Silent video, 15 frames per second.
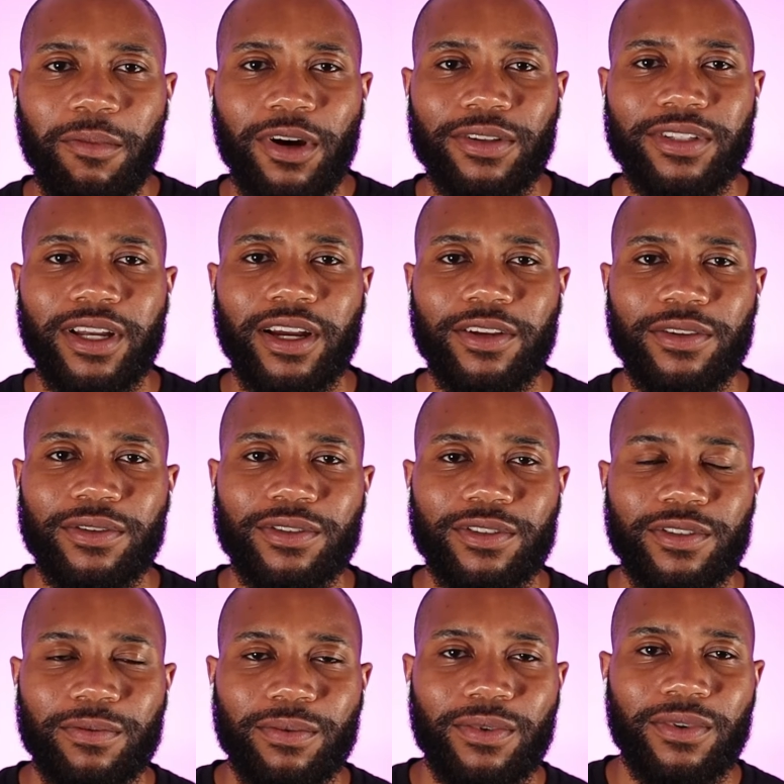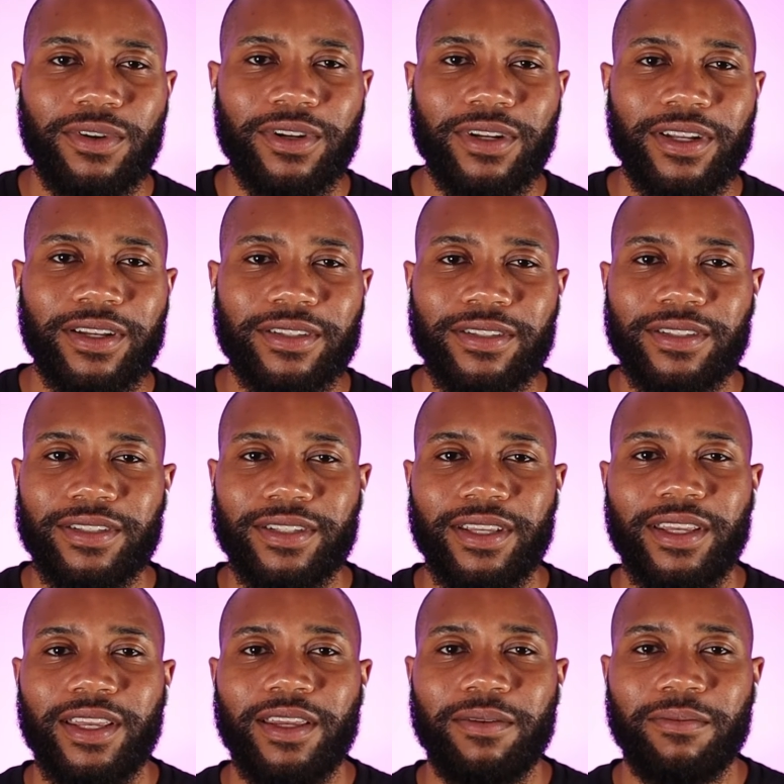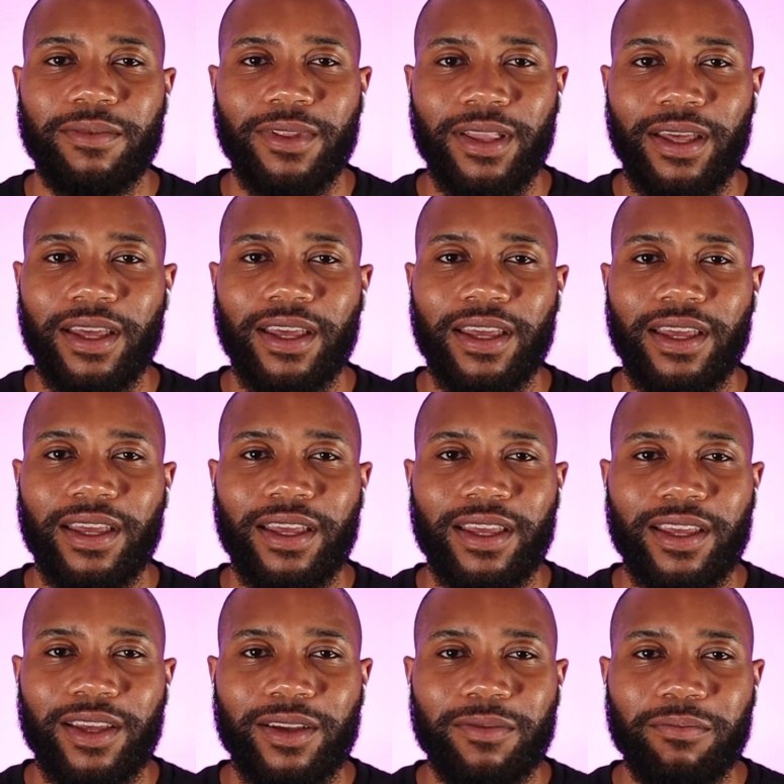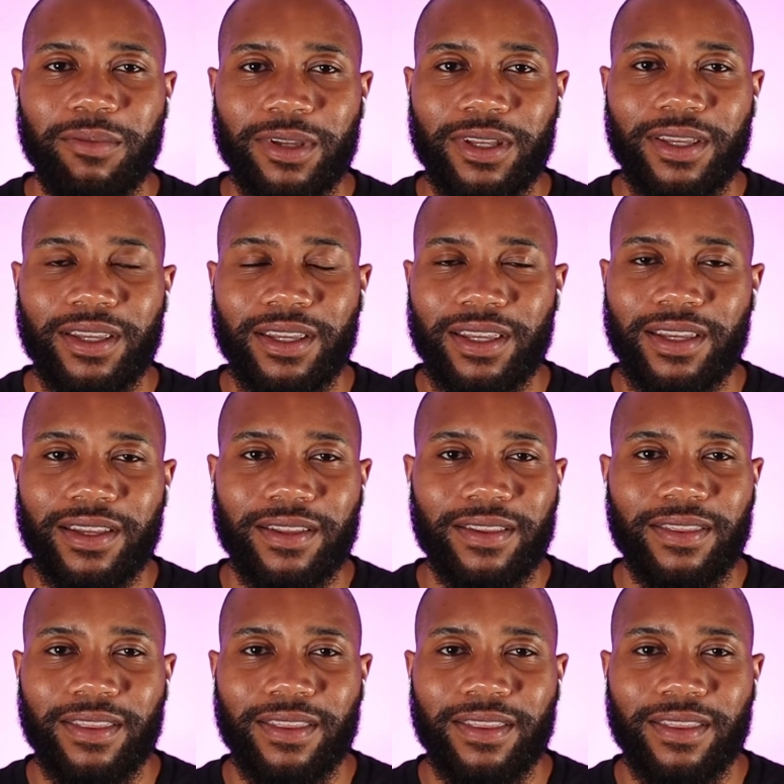multi-user support doesn't seem like a big